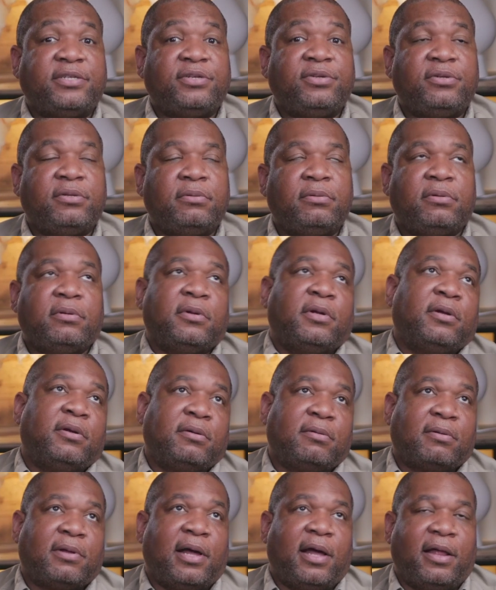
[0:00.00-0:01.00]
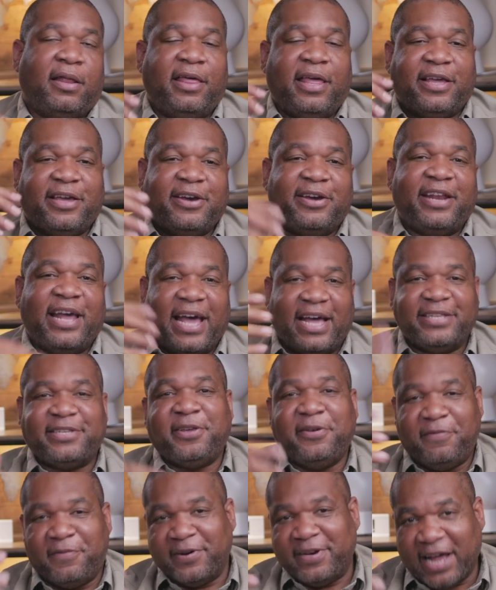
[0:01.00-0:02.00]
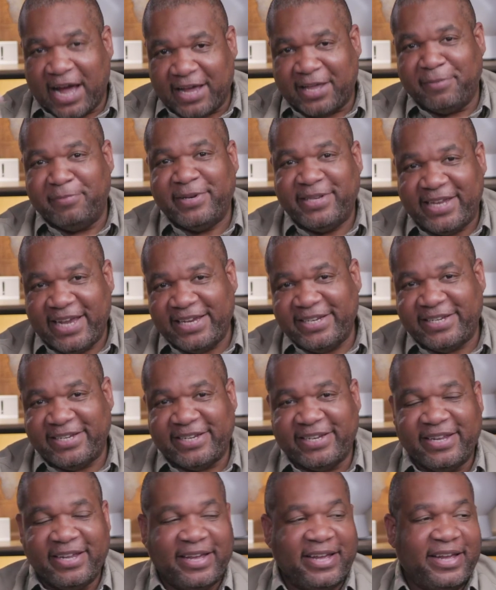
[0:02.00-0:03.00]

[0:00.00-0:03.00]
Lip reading: you for documentation.